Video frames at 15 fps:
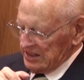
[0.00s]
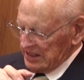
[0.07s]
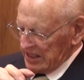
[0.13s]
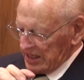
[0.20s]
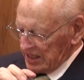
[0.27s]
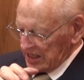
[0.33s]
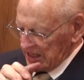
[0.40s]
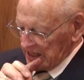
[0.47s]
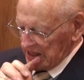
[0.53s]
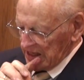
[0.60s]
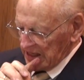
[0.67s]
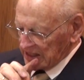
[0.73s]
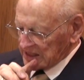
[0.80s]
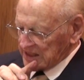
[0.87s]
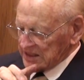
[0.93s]
And
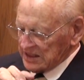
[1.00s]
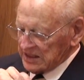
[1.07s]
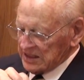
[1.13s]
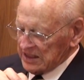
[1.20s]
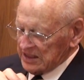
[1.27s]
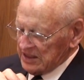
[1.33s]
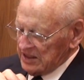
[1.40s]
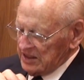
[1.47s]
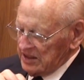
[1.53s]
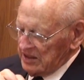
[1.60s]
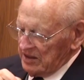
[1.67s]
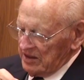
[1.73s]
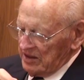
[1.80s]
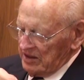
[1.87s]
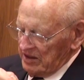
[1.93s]
actually,
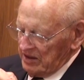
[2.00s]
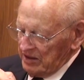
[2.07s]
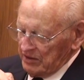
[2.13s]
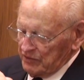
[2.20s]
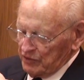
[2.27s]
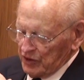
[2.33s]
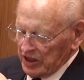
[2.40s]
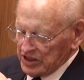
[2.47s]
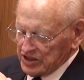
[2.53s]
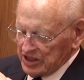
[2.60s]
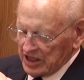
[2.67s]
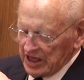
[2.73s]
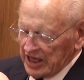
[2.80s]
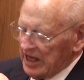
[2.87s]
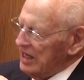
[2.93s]
the friends
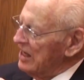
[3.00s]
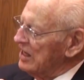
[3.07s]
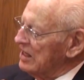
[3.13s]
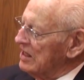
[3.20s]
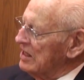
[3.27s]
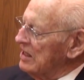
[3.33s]
that I had